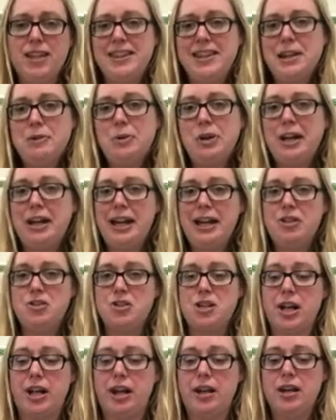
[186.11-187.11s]
And they were
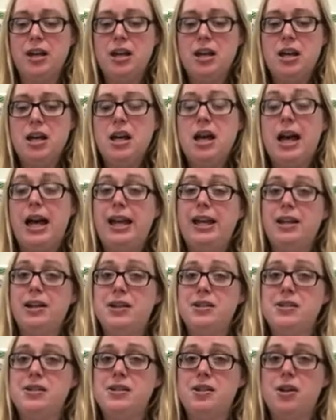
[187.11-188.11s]
engaged in it.
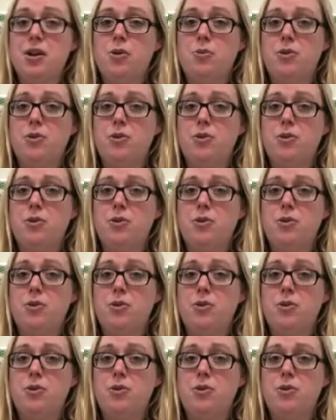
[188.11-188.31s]
And